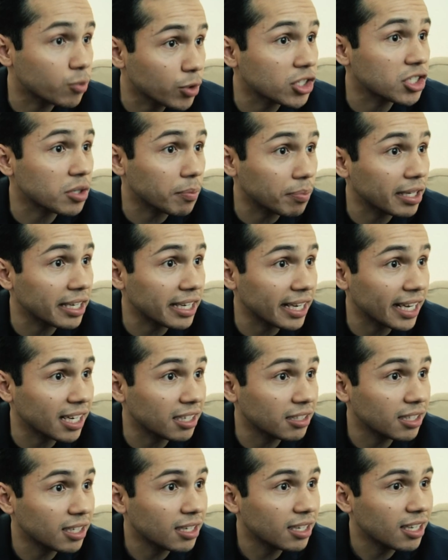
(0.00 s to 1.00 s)
we used to play
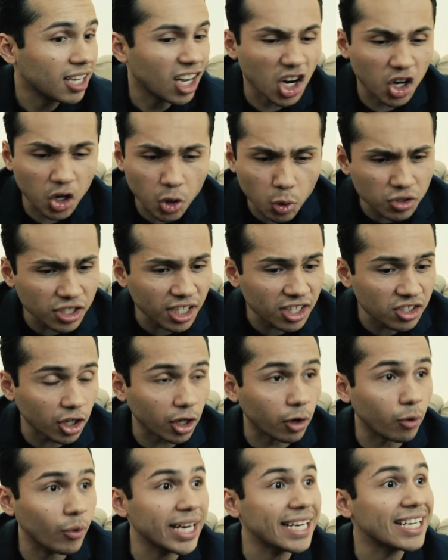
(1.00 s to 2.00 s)
at. Acoustics are
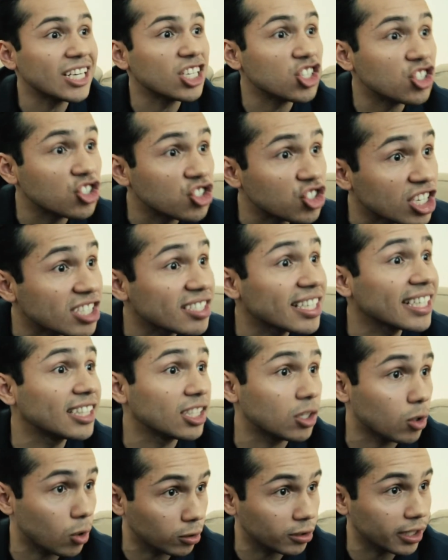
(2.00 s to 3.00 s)
great, just like
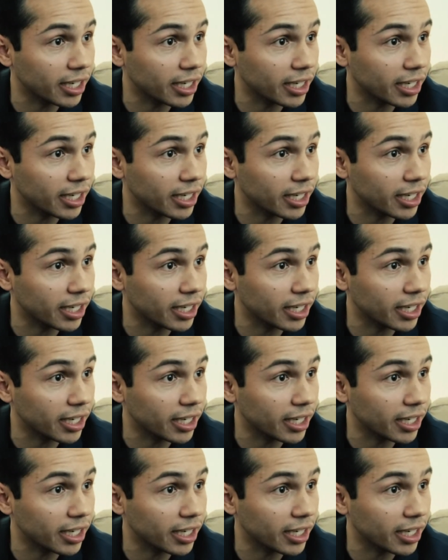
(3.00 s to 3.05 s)
the old